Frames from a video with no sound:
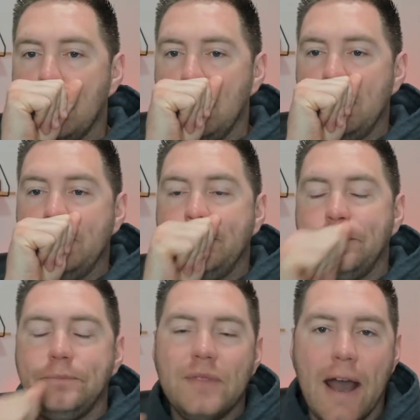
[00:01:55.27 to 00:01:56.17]

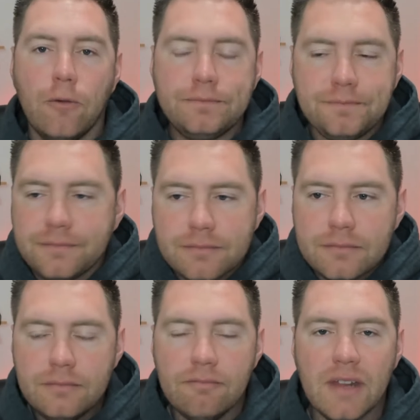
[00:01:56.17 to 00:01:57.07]
Now,
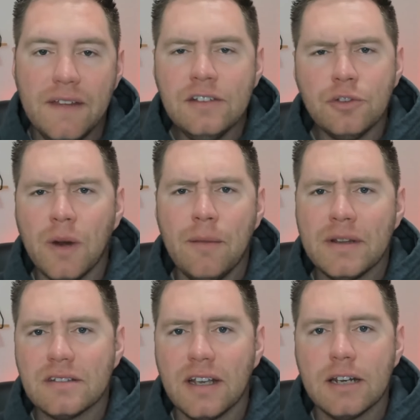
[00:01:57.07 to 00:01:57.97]
this is what I've
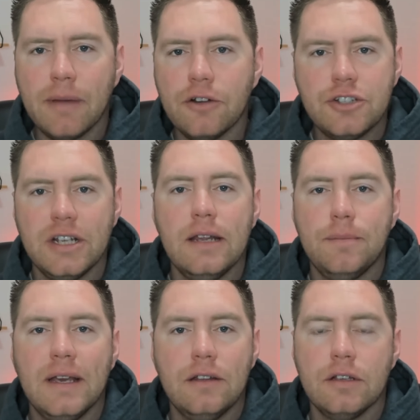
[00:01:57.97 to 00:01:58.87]
been saying about
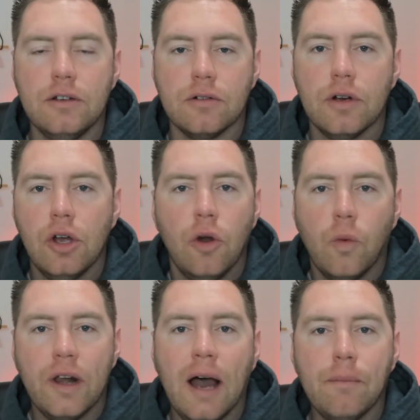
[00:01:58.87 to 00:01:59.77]
GDP too.
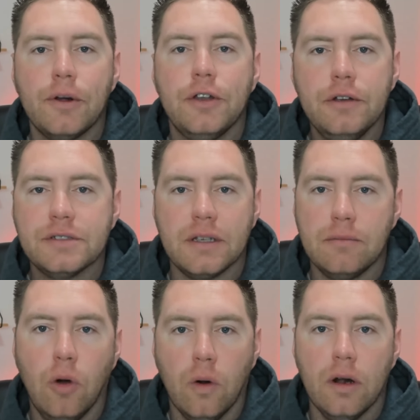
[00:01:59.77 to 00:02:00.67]
We're not
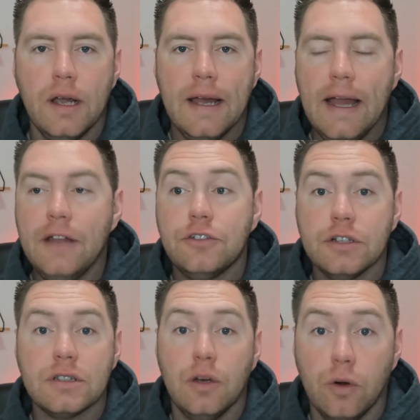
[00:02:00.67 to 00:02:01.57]
producing more. It's
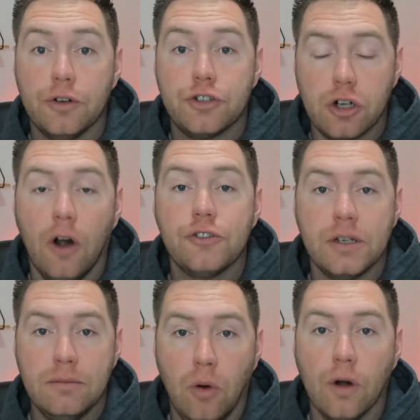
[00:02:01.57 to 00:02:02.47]
just that
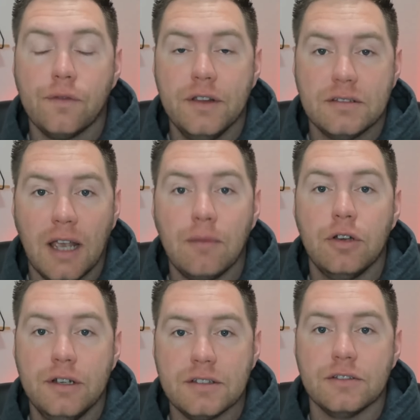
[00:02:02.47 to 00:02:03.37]
charging more for the same
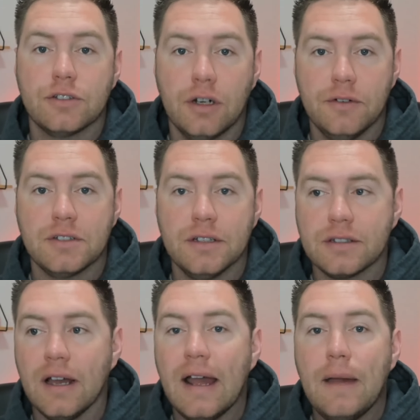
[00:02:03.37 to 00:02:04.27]
goods and
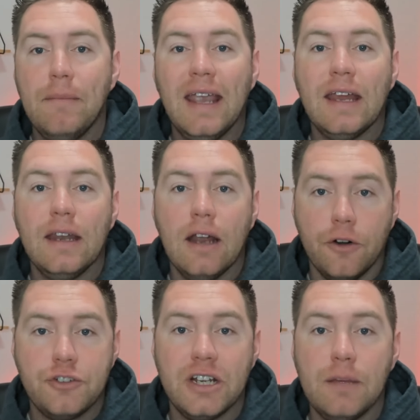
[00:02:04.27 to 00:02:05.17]
services, making
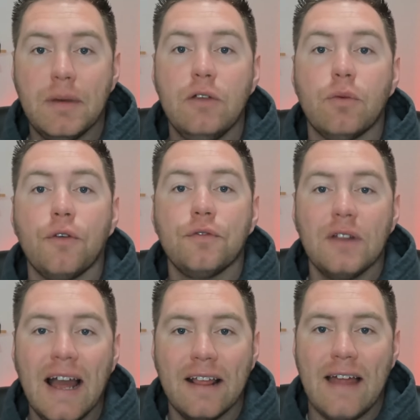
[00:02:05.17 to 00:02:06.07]
our GDP
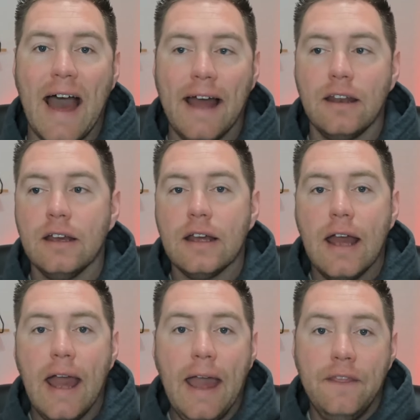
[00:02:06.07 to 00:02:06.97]
reflect that,
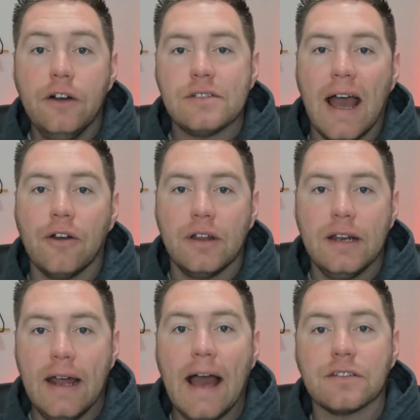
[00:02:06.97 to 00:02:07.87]
and they're
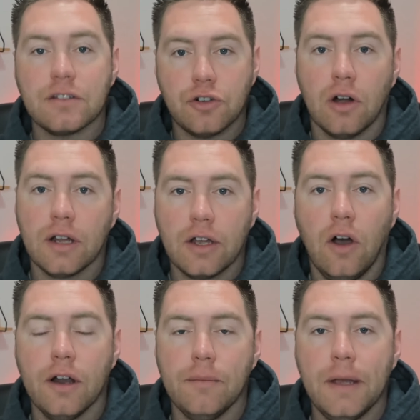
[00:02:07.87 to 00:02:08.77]
touting it as a strong
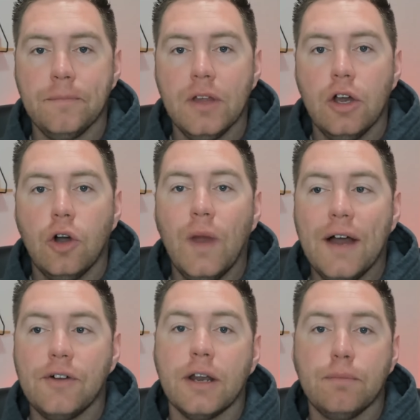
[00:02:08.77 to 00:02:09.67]
economy. We
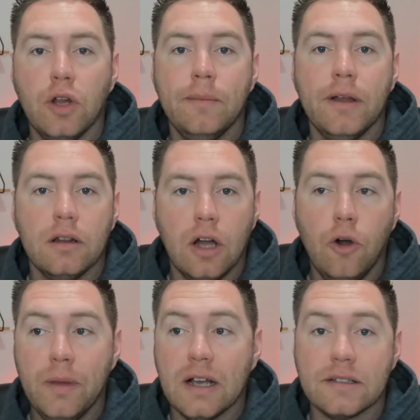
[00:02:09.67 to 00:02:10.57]
have unemployment
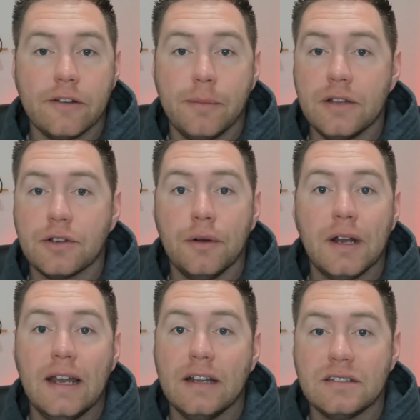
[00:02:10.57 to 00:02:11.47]
low because everybody's going
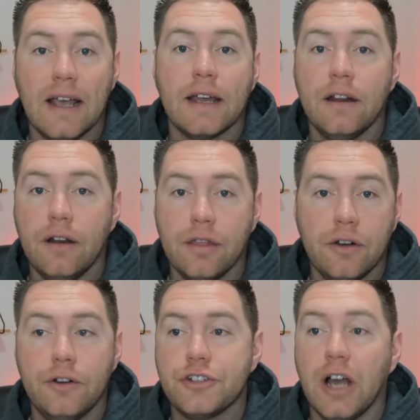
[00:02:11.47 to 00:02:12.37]
to get a second and a
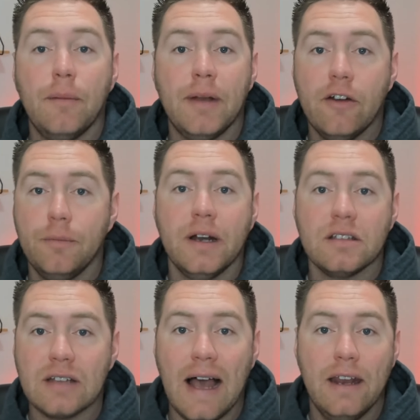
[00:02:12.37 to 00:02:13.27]
third job and
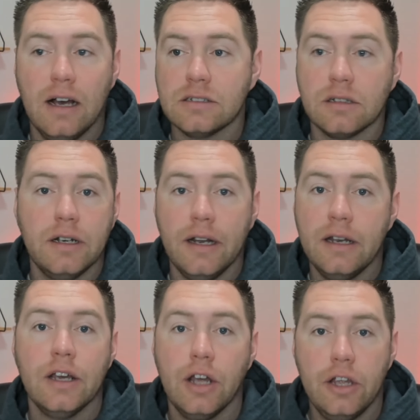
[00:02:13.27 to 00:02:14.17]
everybody's side hustling,
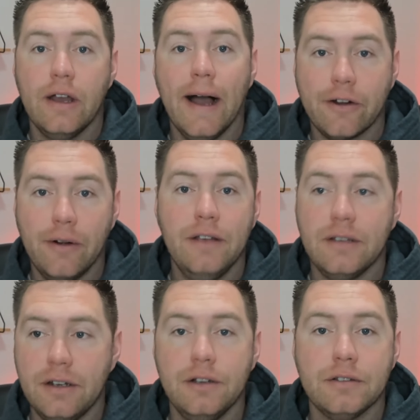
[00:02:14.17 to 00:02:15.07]
and you got
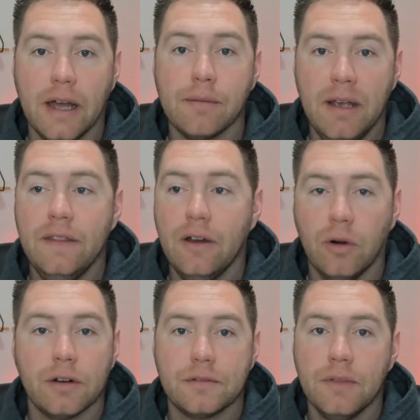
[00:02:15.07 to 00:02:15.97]
crazy dudes like me that
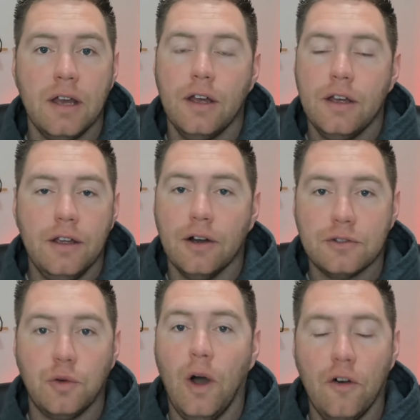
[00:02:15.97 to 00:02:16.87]
work, you know,
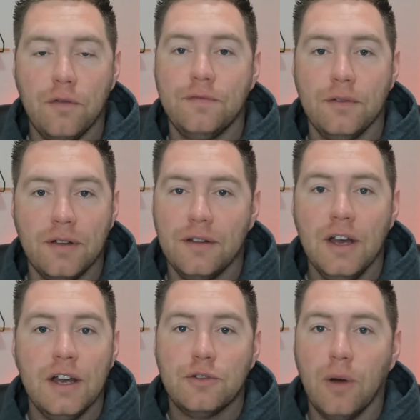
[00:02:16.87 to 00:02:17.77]
12
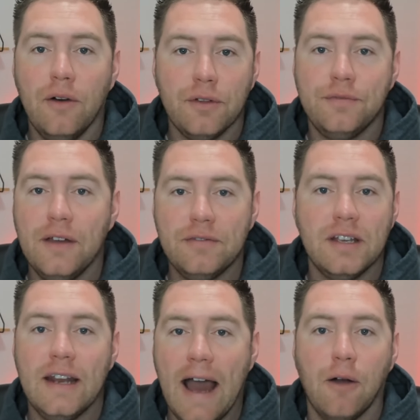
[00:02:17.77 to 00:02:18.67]
to
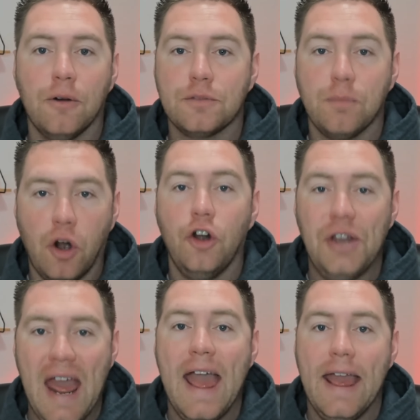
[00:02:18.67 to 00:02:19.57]
15 hours per
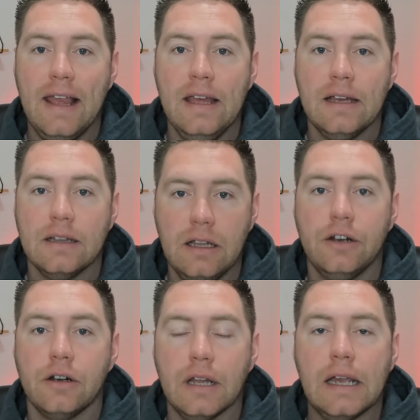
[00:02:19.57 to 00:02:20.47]
day,
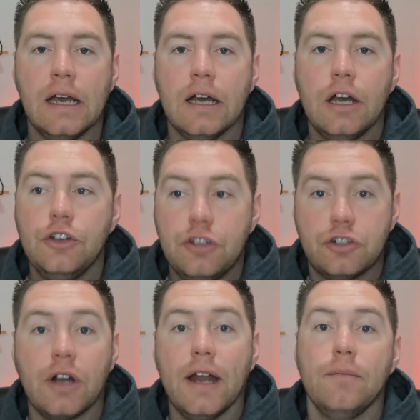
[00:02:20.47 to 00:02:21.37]
literally,
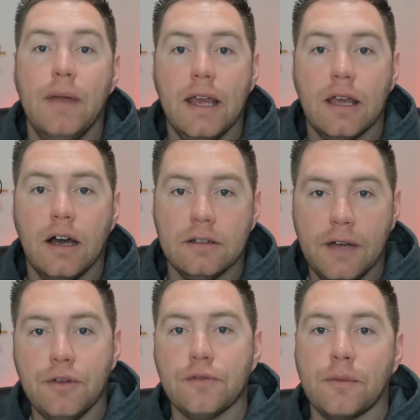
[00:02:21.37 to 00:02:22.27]
just trying to make a
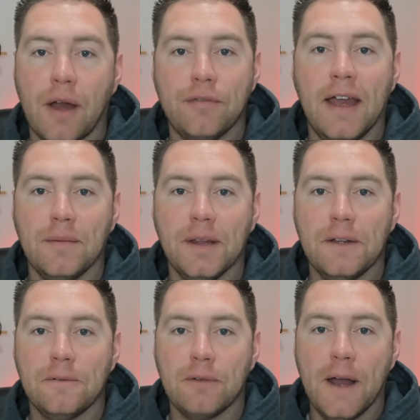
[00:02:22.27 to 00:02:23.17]
living for my family.
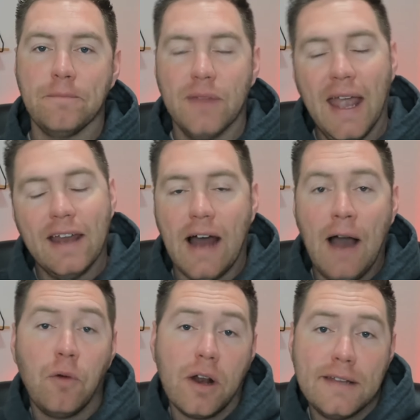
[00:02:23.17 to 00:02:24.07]
Right. And
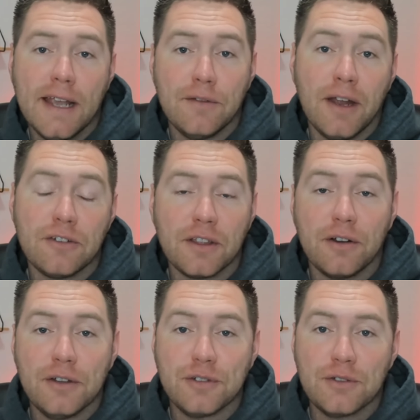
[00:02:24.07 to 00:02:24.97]
I want to take advantage of the
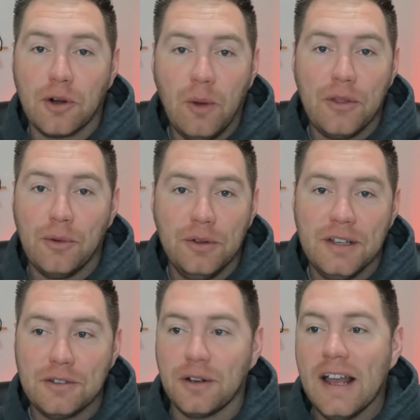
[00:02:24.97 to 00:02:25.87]
greatest transfer of wealth in world
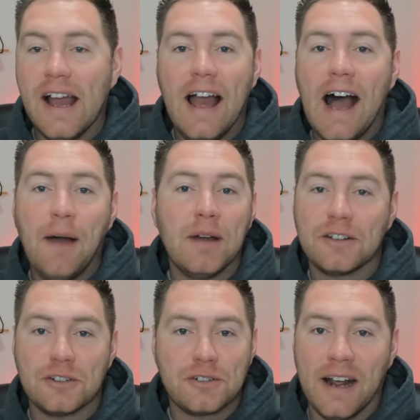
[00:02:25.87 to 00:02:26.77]
history. I'm
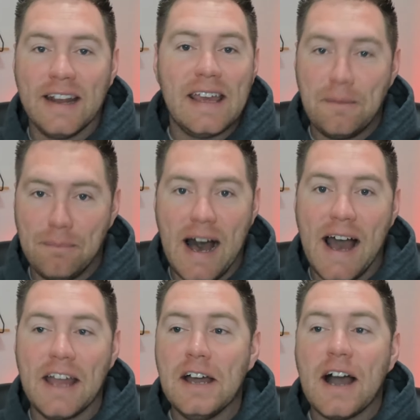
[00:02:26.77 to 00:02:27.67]
not just trying to get
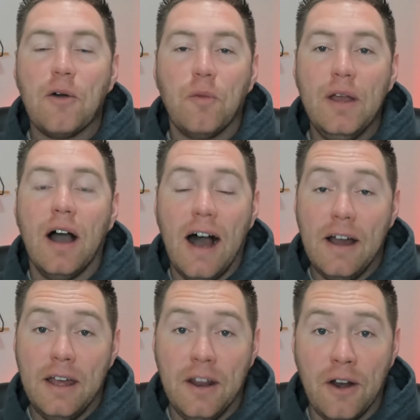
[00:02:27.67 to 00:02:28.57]
by. We
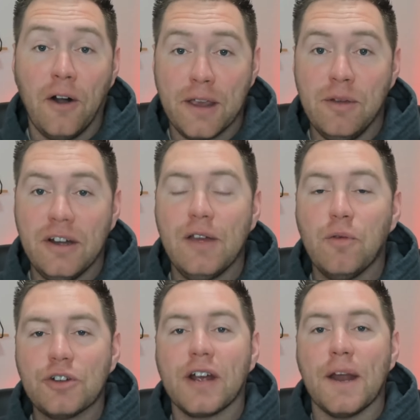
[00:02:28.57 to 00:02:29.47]
in our community,
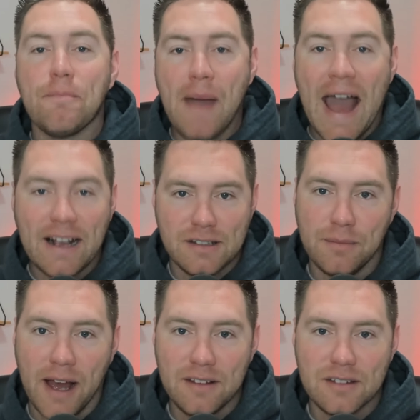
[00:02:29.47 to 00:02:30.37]
we're trying to
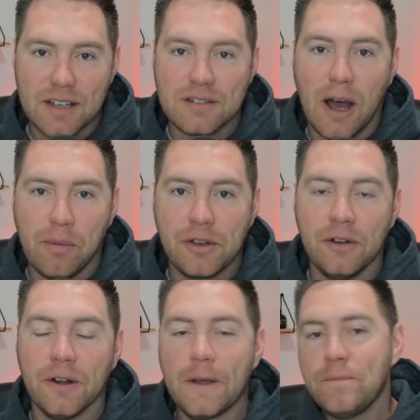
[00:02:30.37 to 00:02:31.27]
maximize this
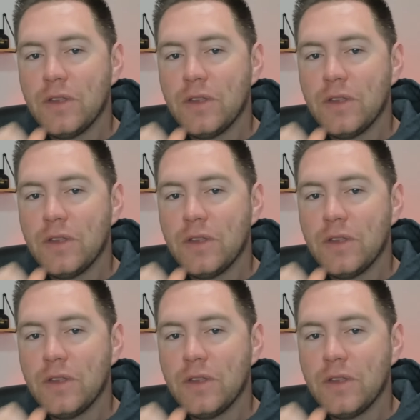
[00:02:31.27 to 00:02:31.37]
opportunity,